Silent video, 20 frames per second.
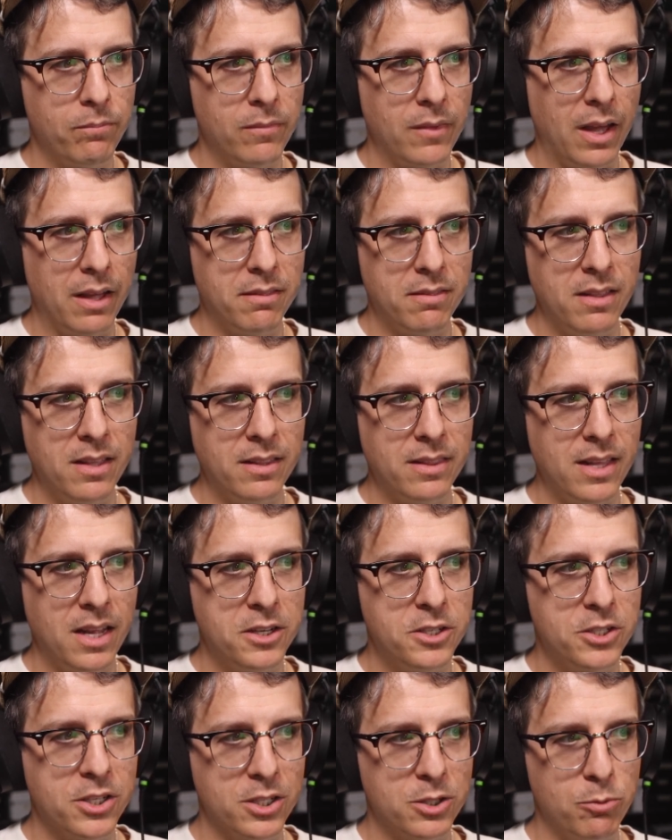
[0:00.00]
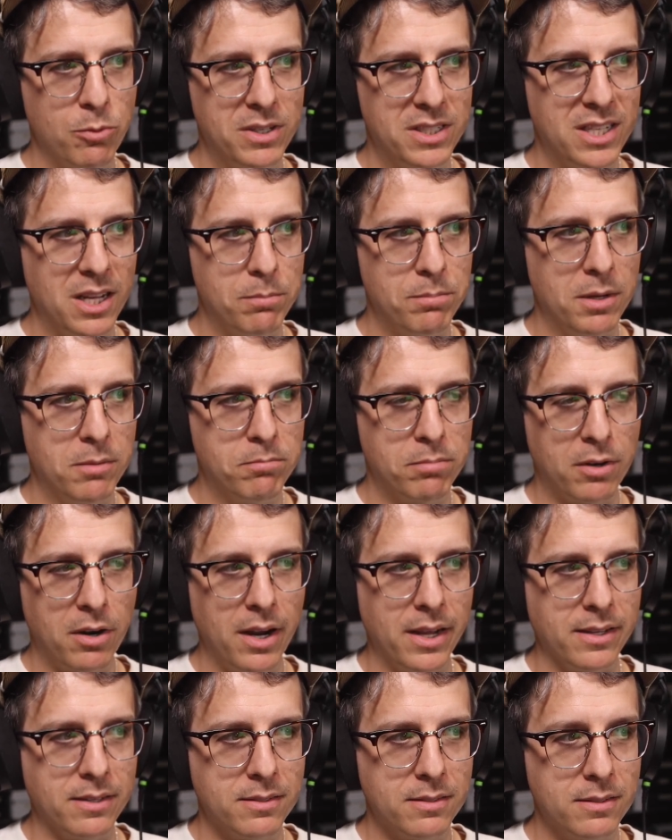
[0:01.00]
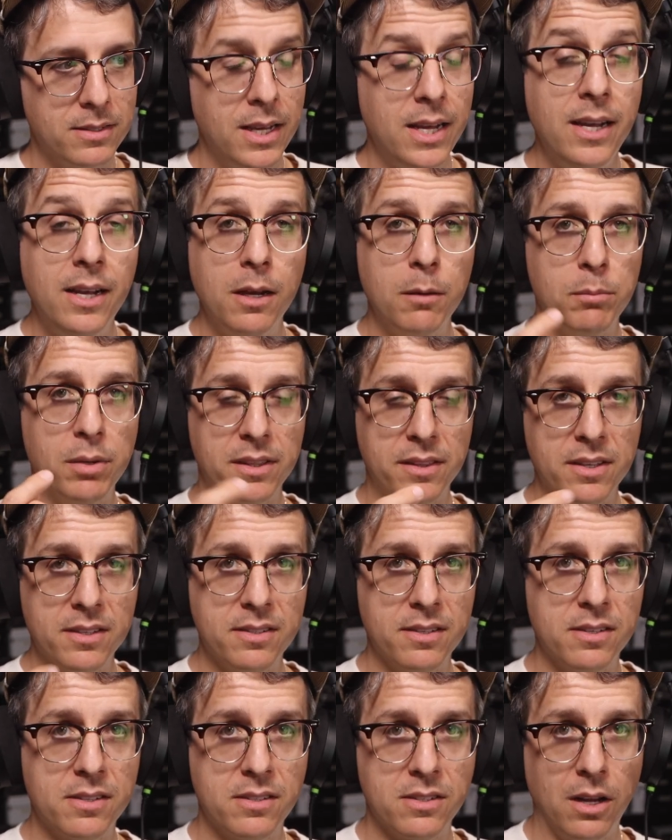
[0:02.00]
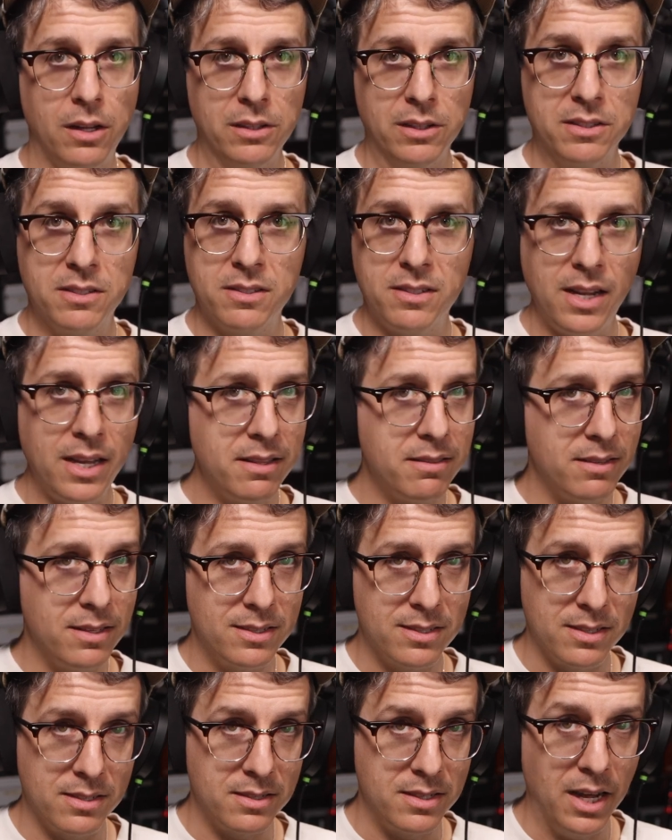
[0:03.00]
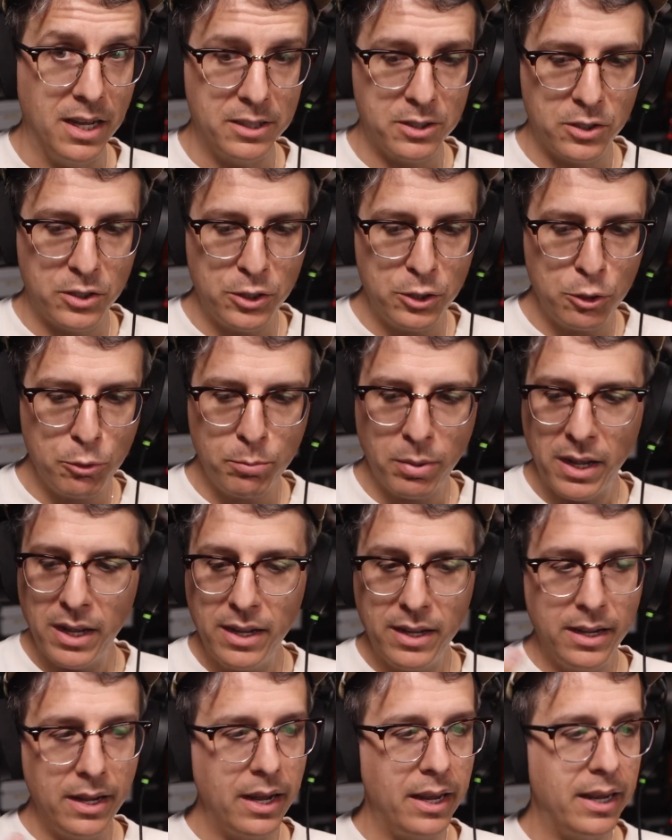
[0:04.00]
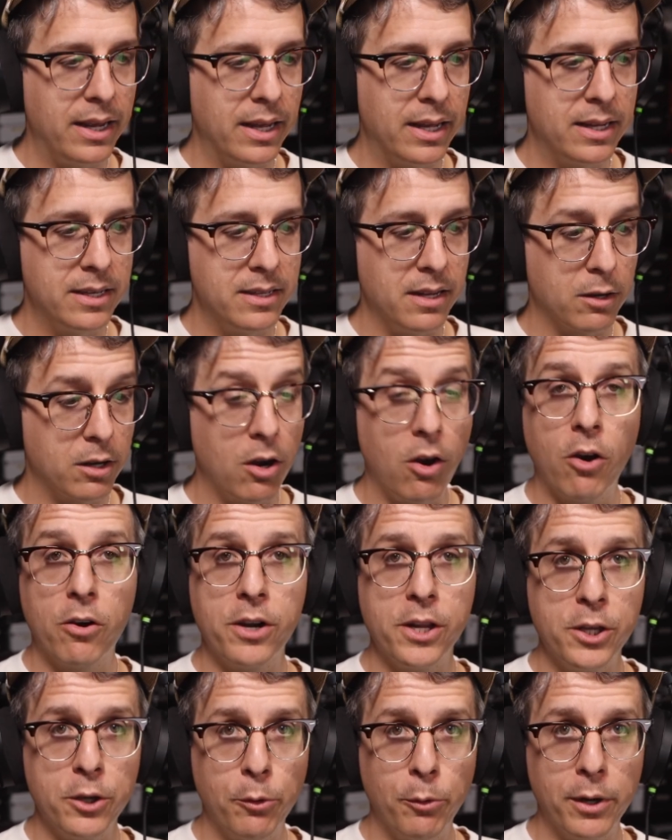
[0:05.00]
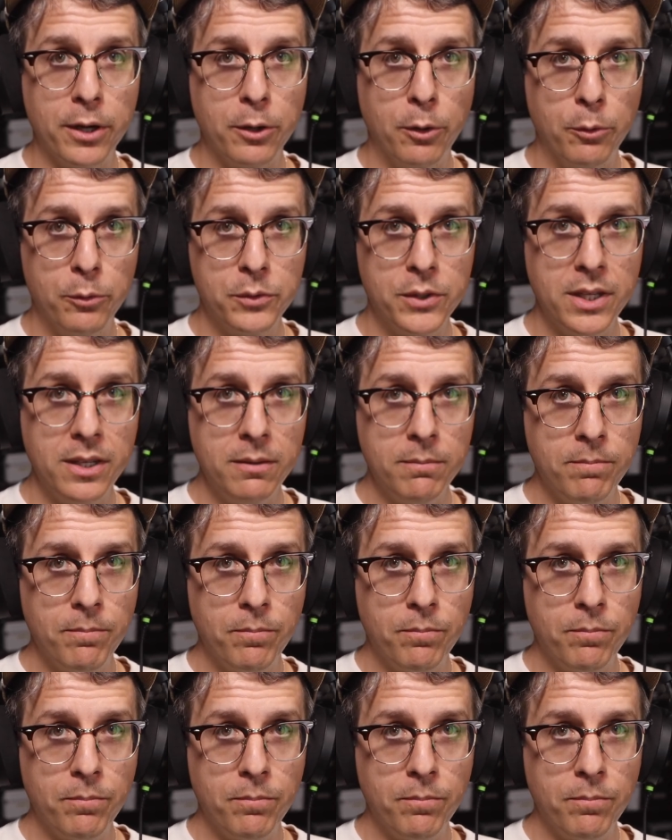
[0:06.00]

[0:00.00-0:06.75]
I think that just went up in price, but this is solid state. This is not tube and cardioid only.